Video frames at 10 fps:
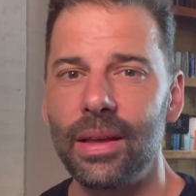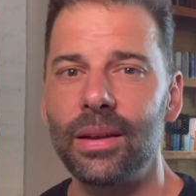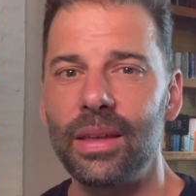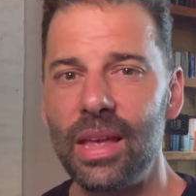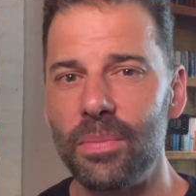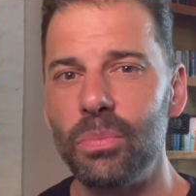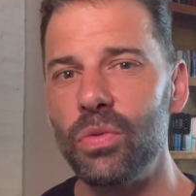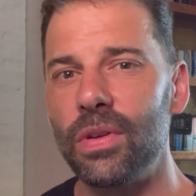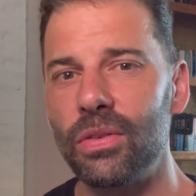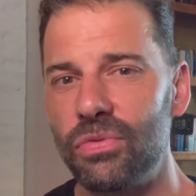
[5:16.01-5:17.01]
and keep
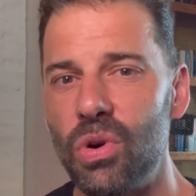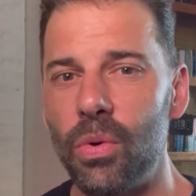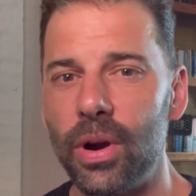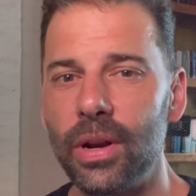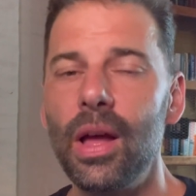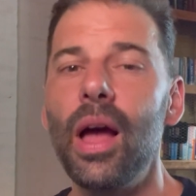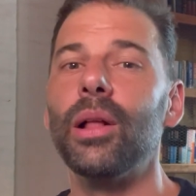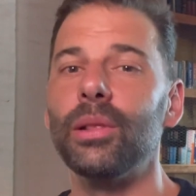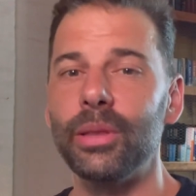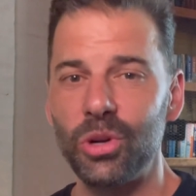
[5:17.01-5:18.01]
moving forward
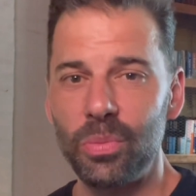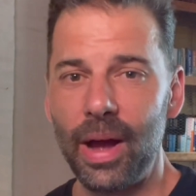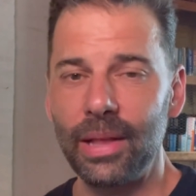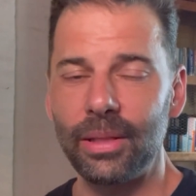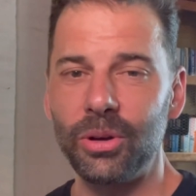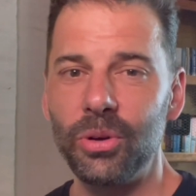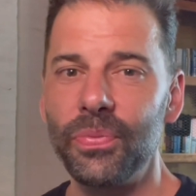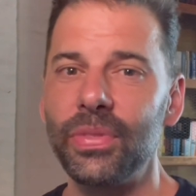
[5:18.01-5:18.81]
little by little.